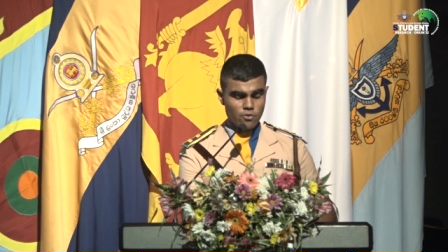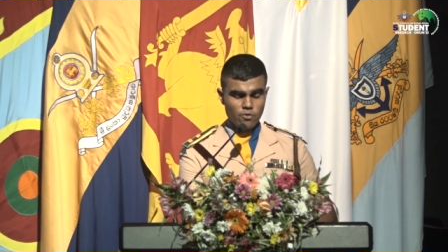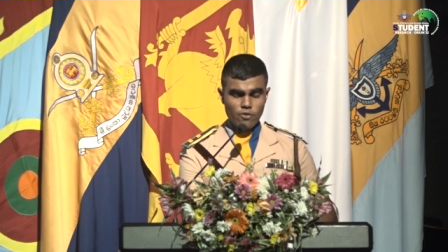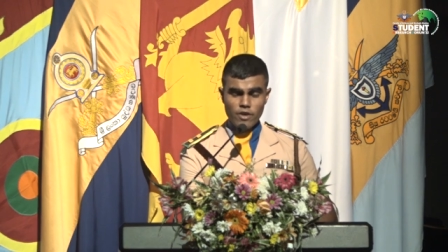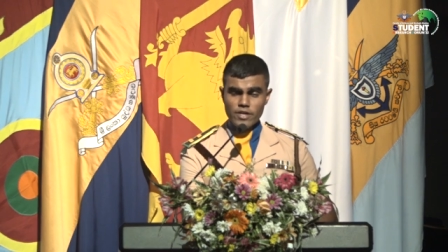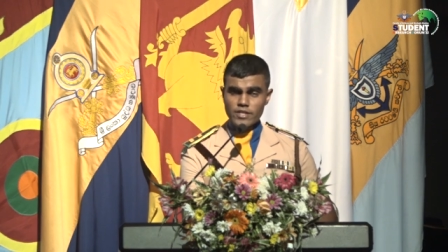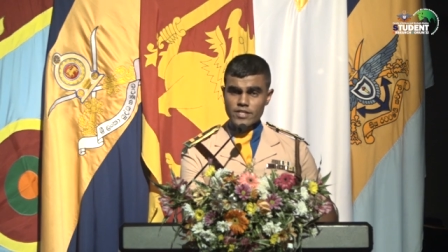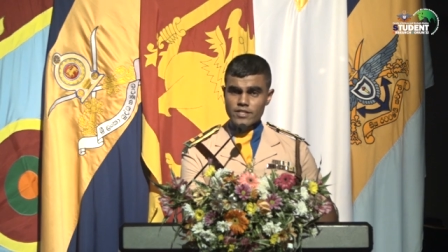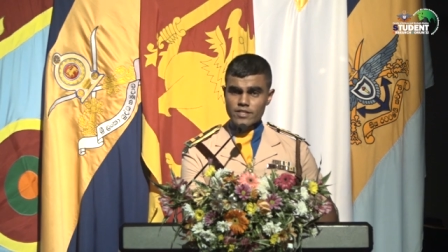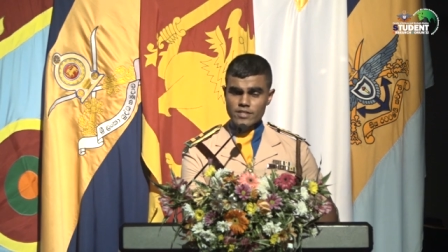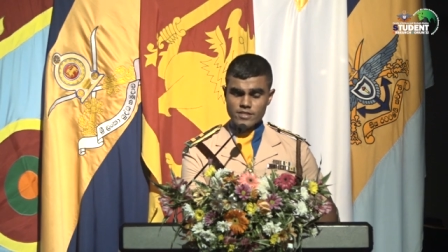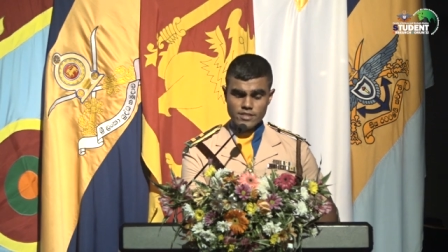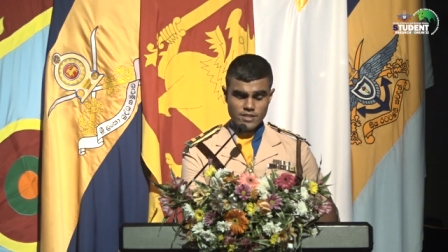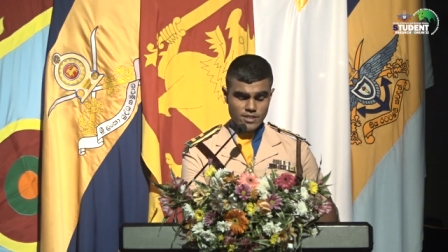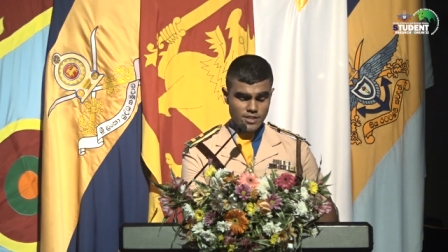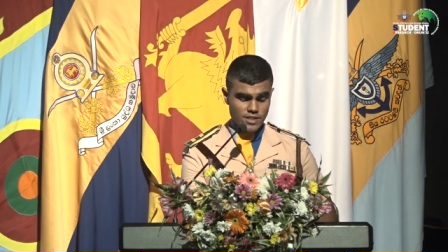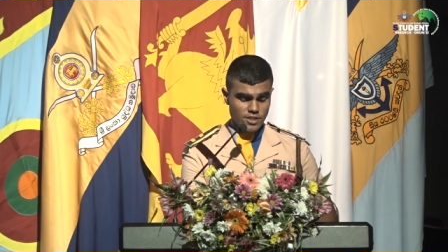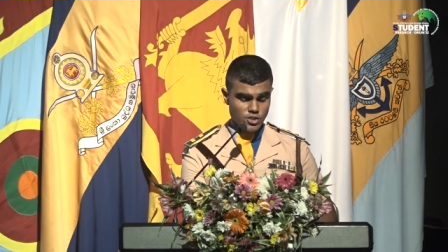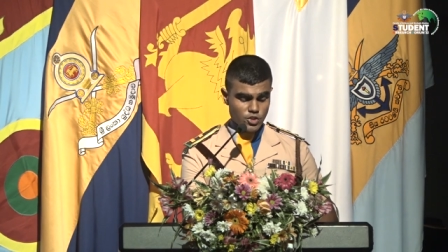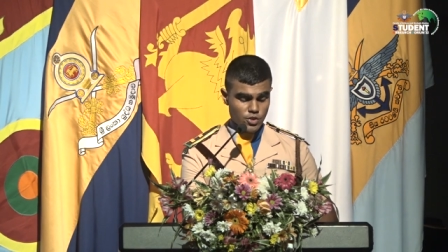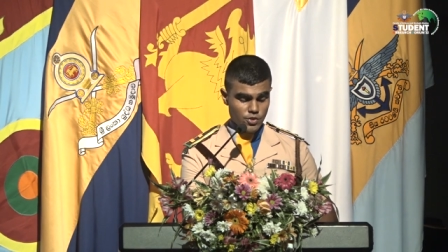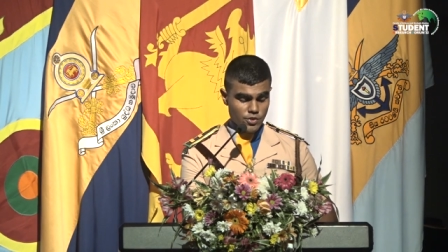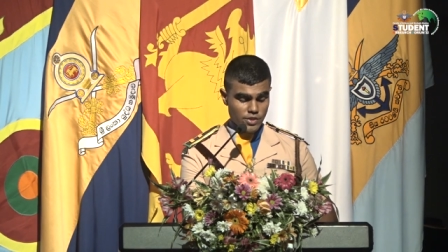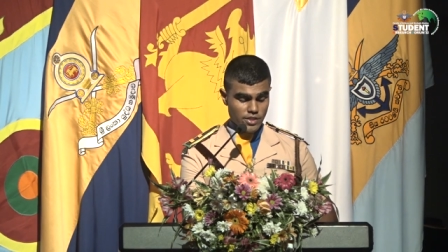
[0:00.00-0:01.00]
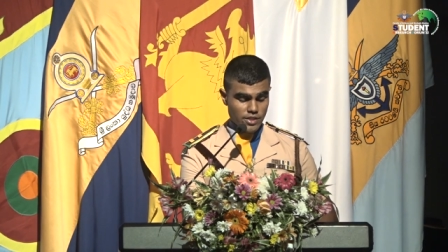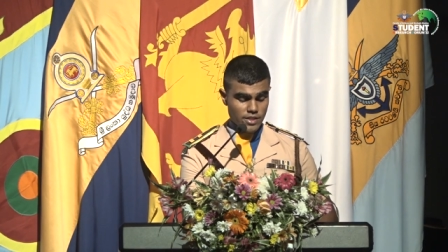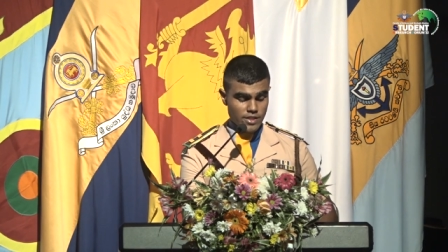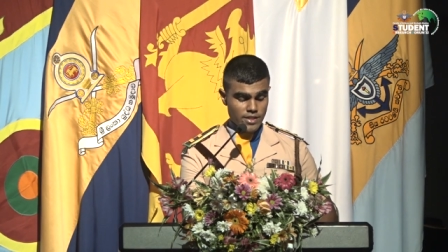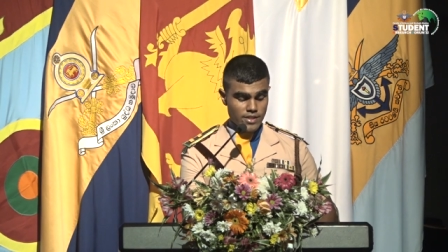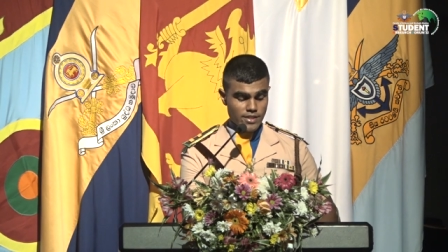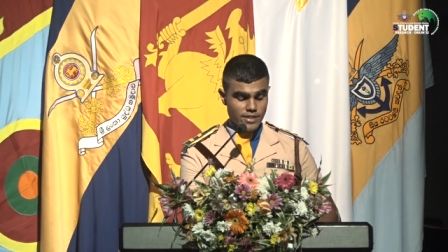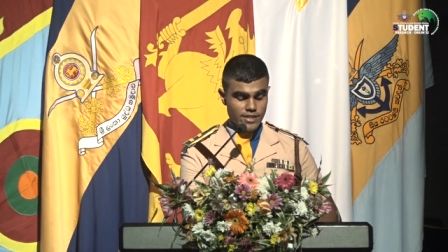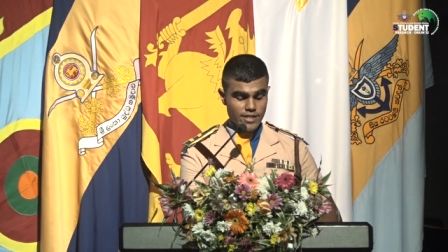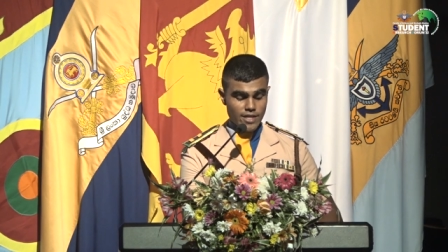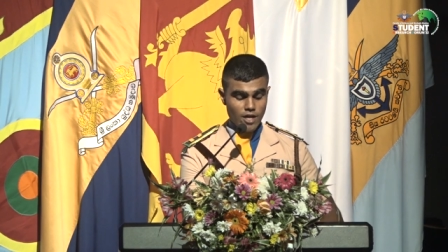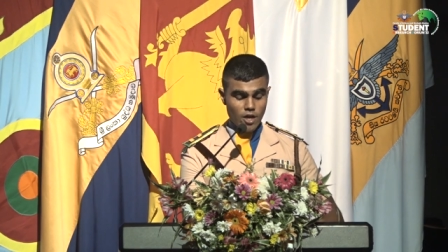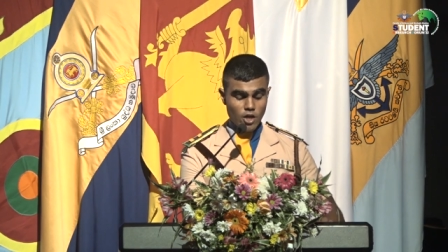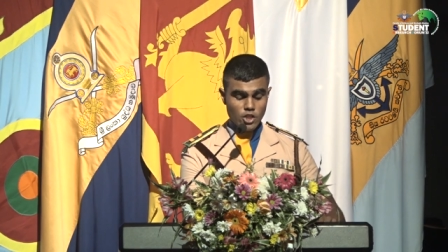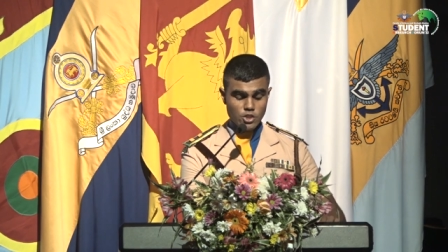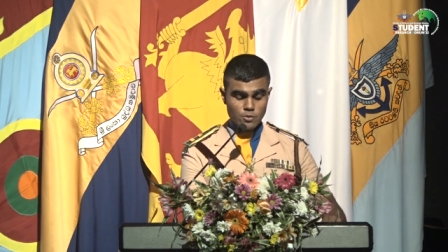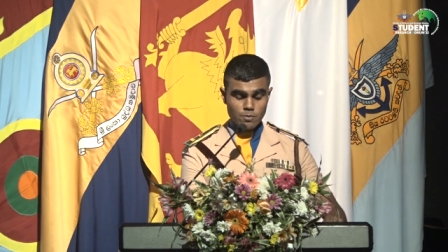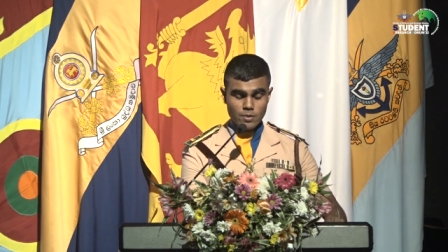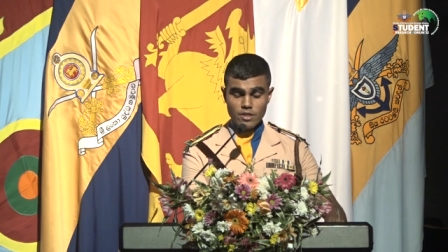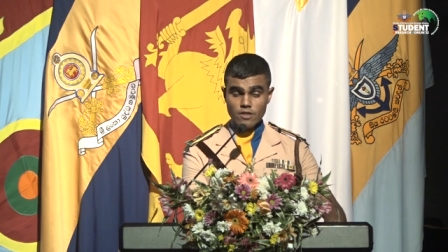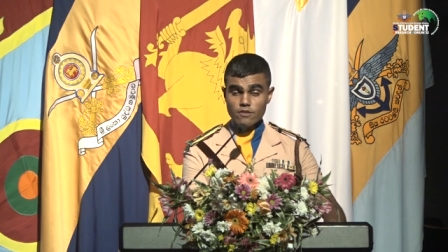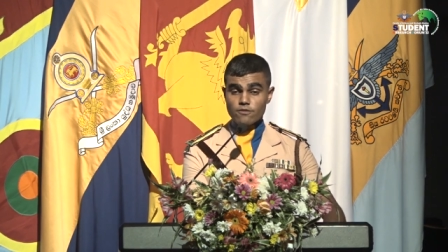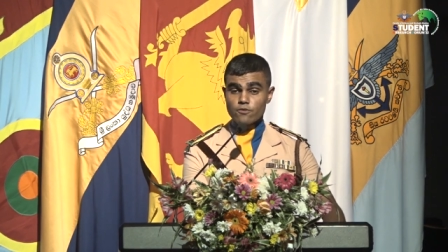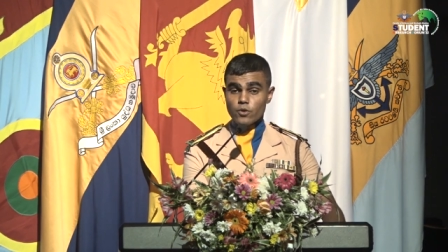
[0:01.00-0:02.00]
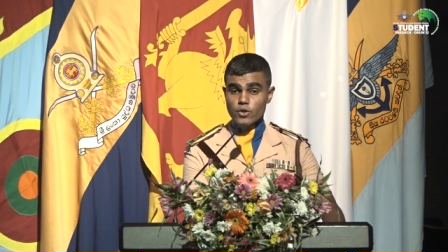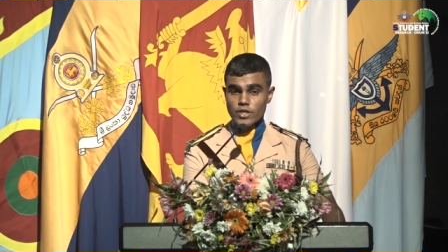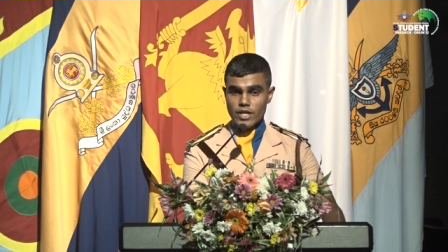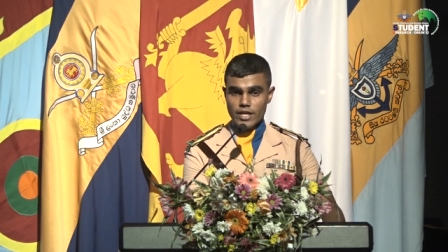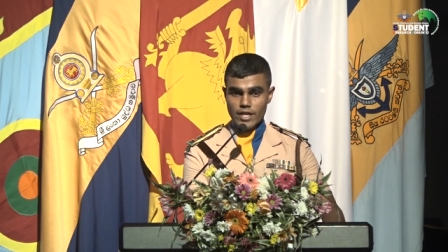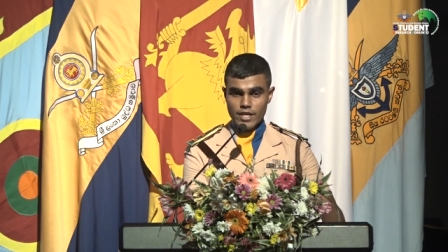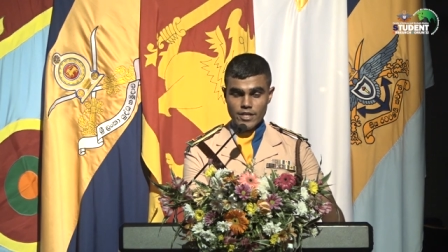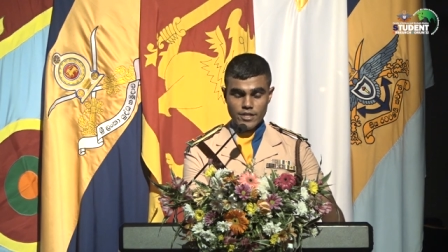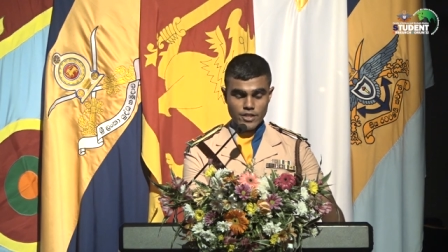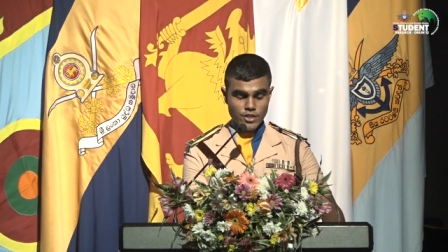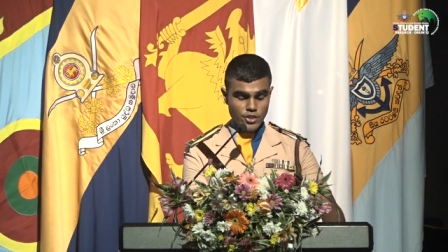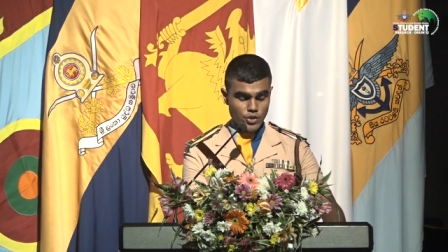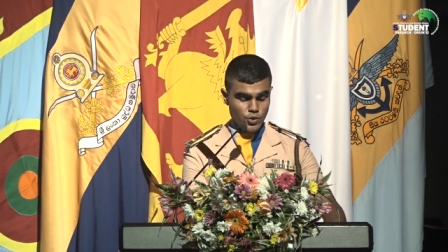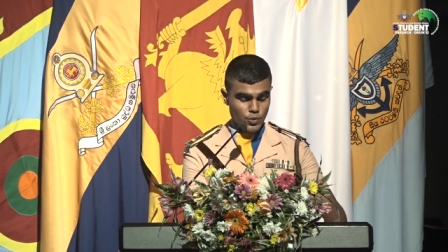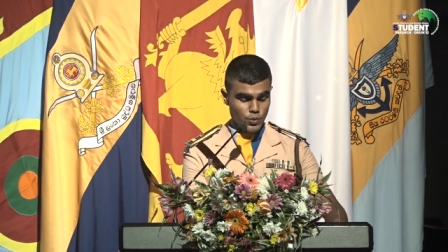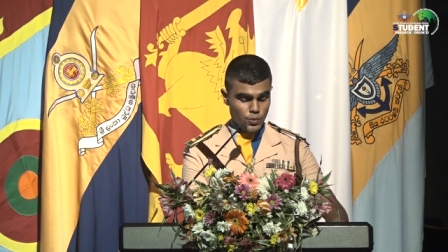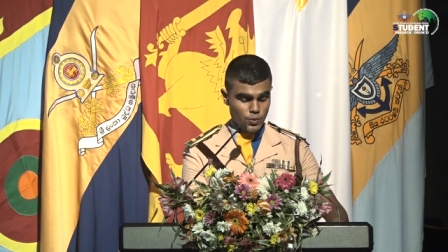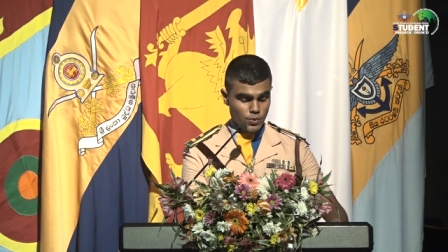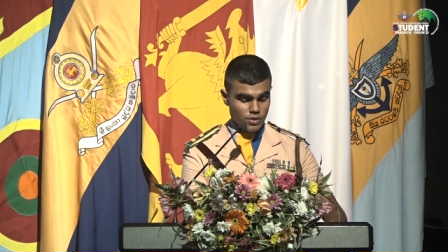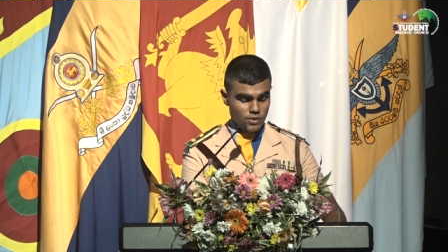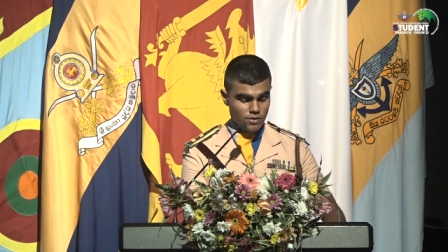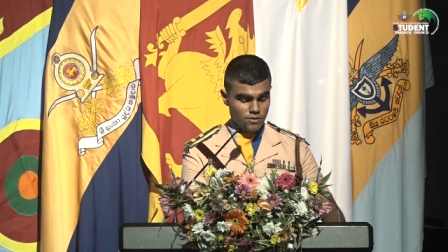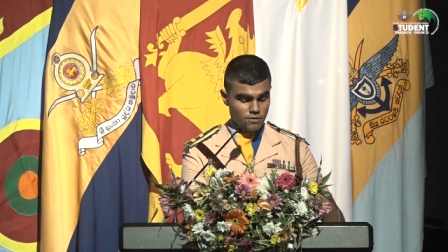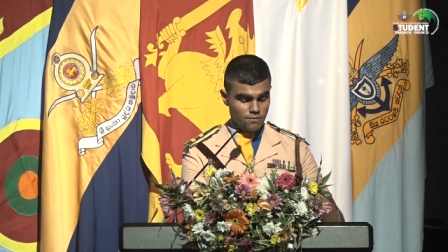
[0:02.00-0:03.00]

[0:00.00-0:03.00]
providing a tertiary care hospital for KDU.